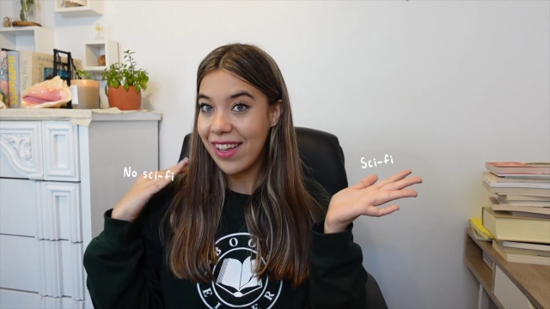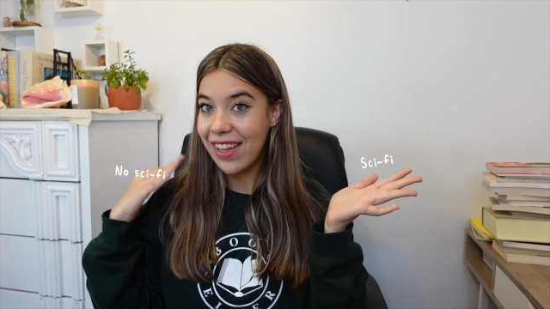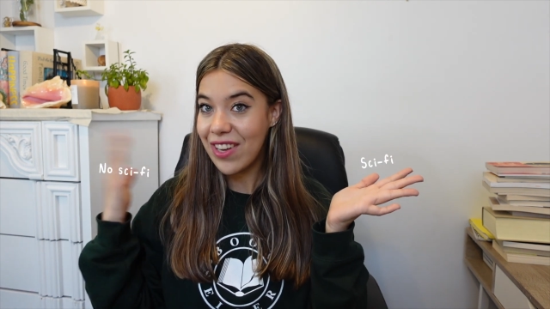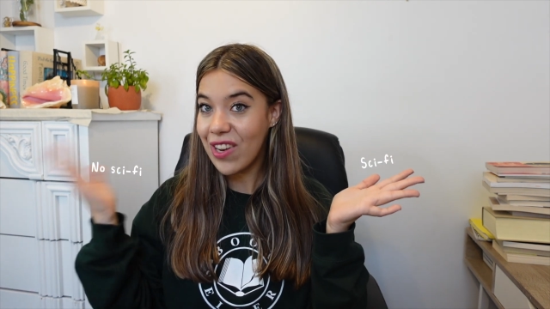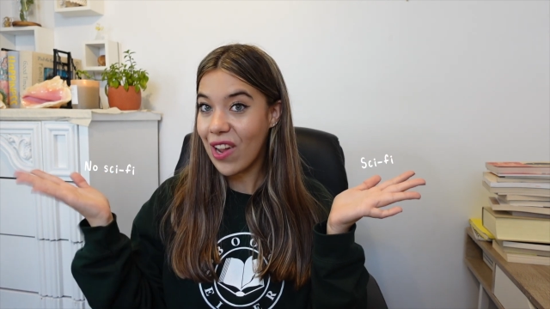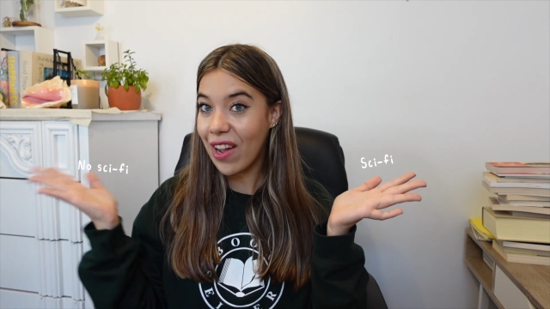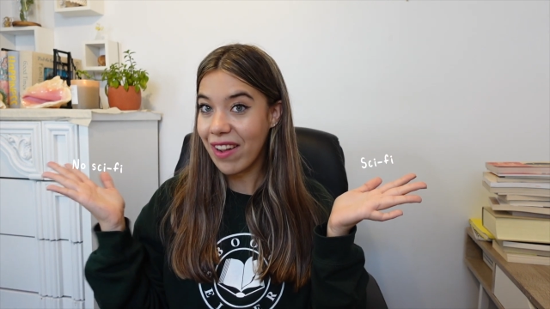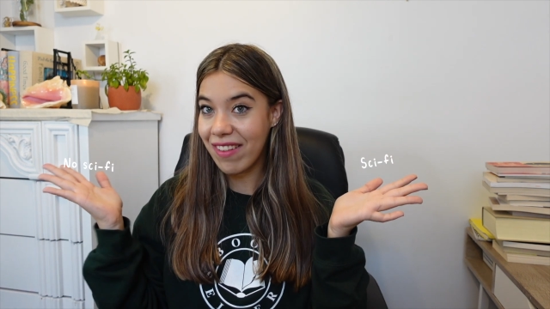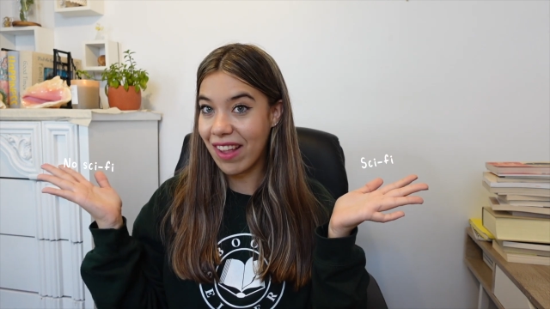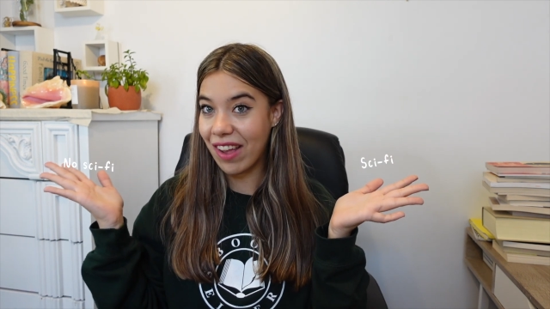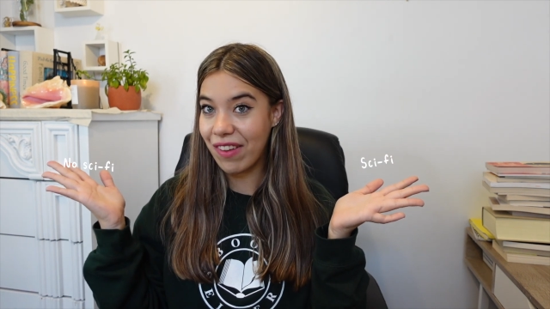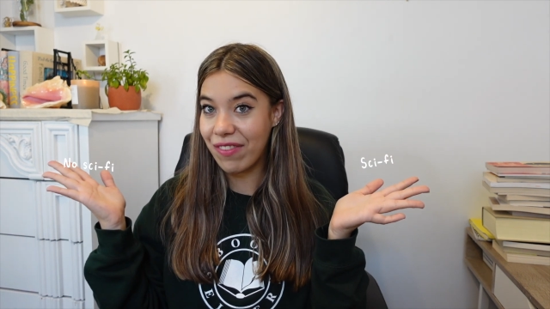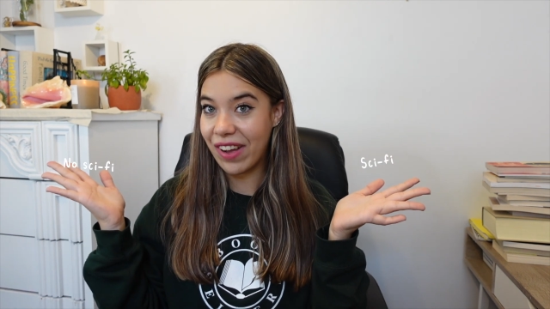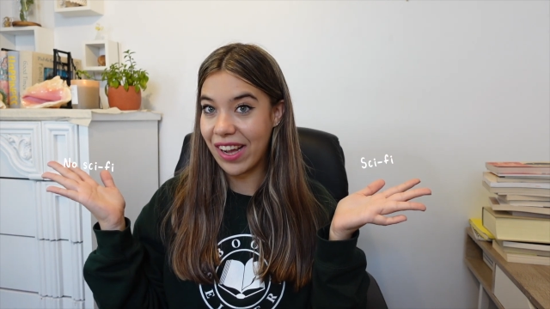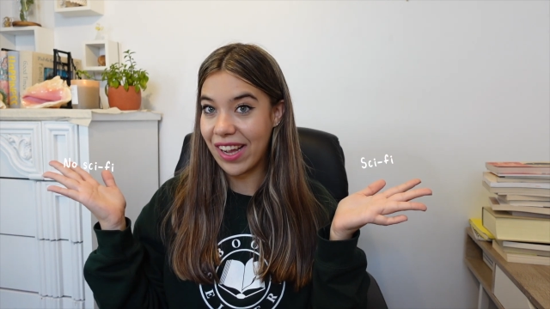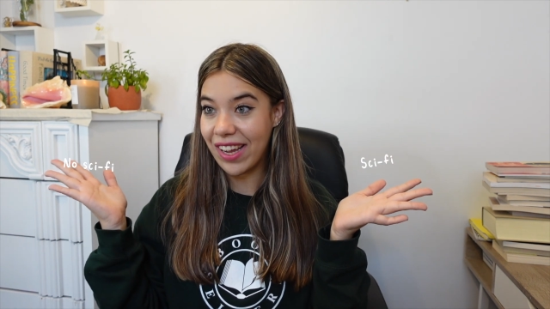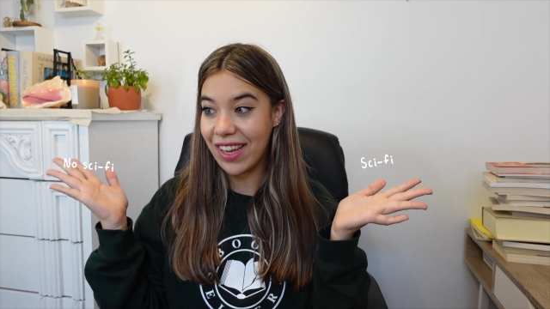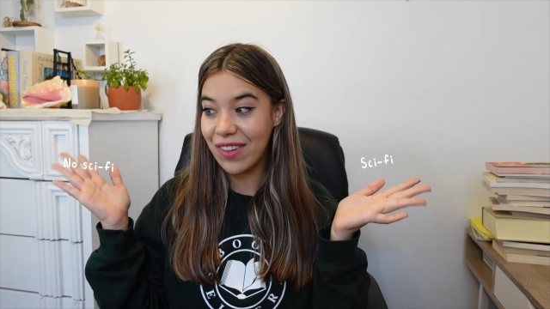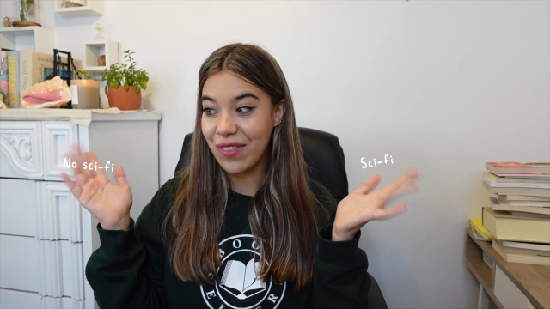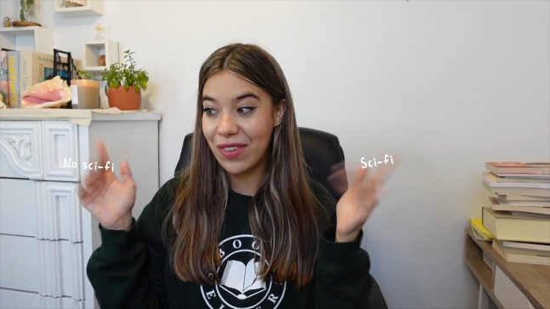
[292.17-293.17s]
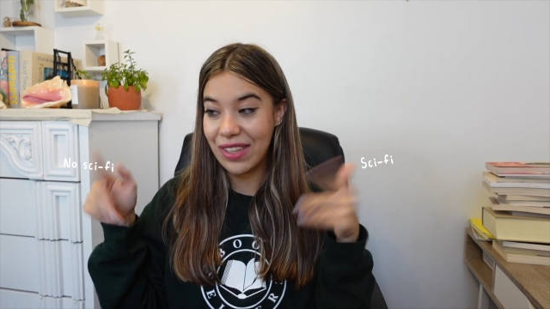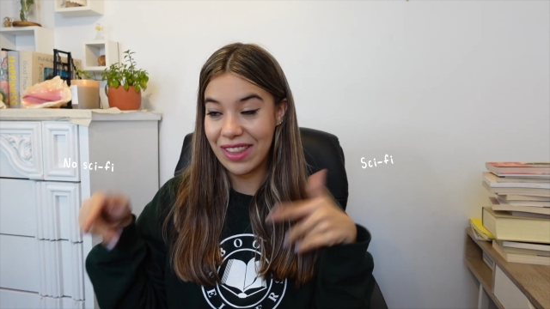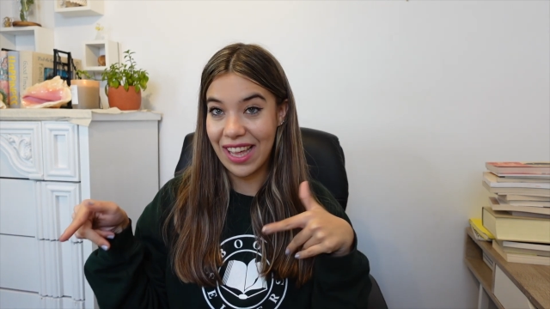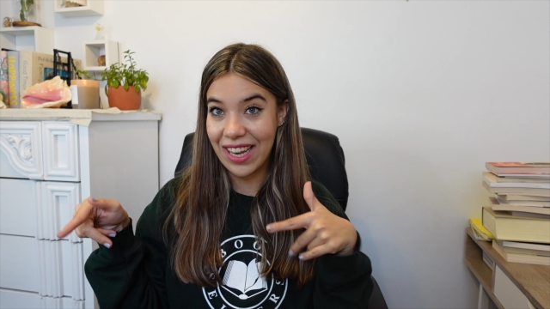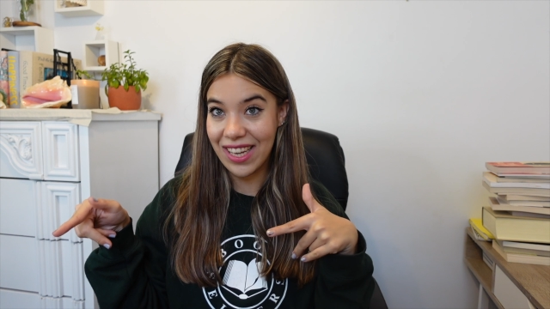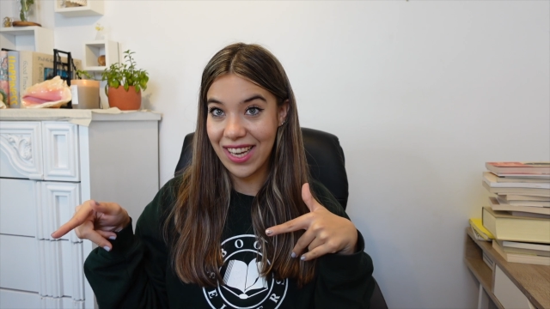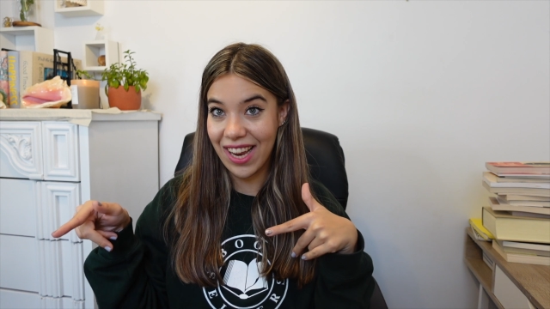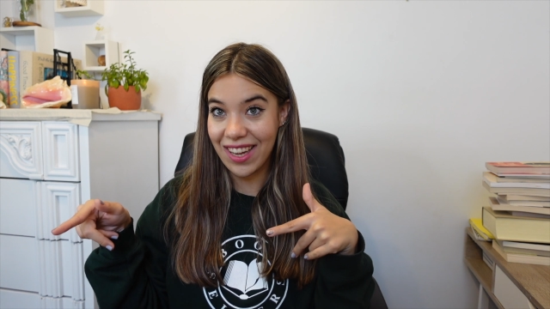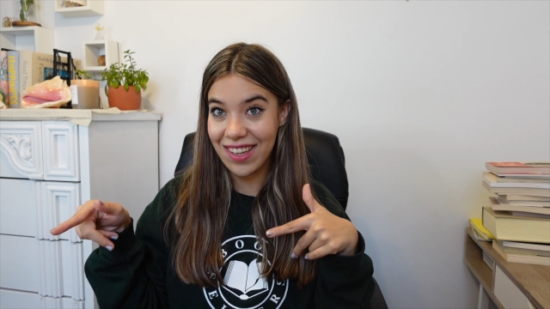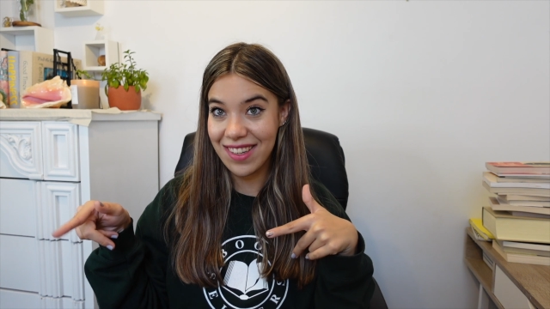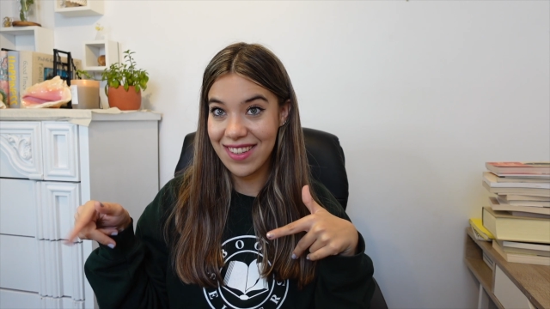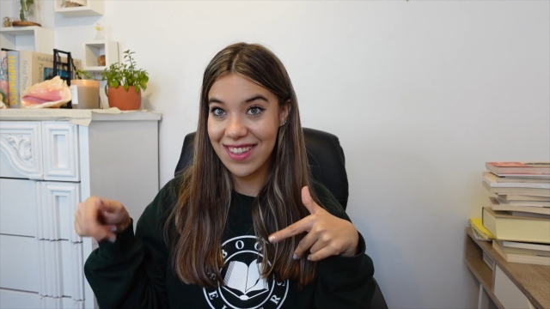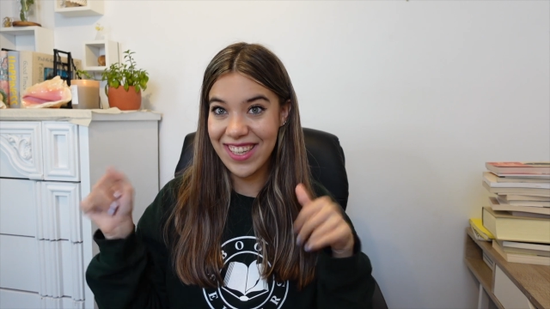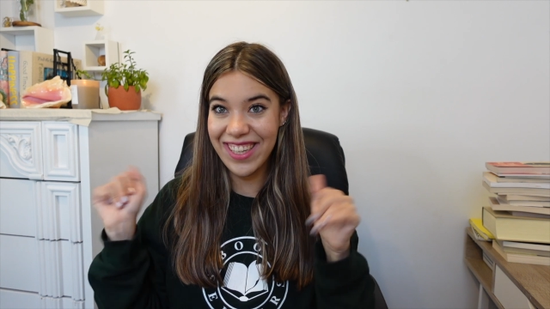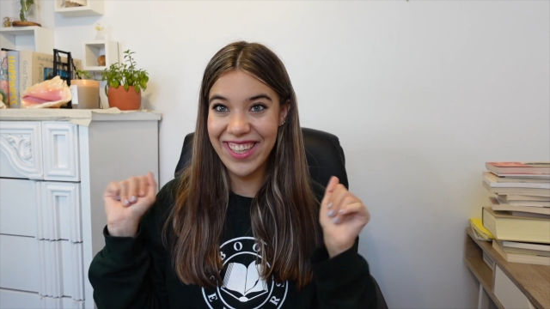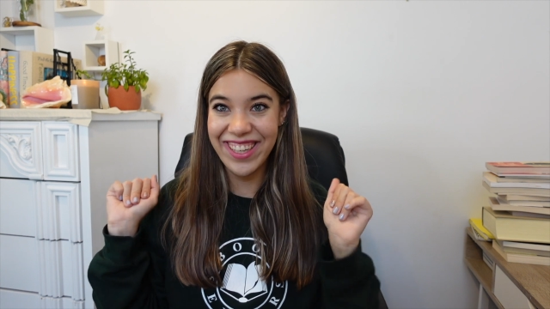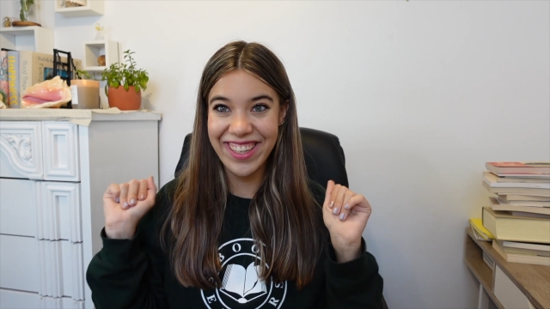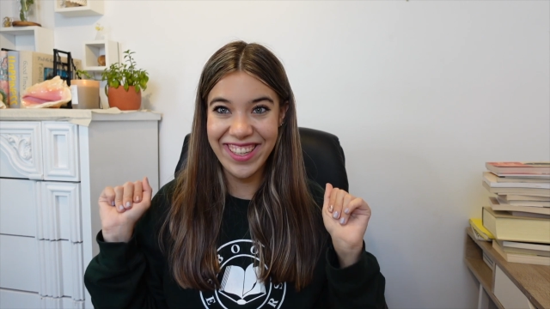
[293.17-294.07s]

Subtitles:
not sci-fi with that text?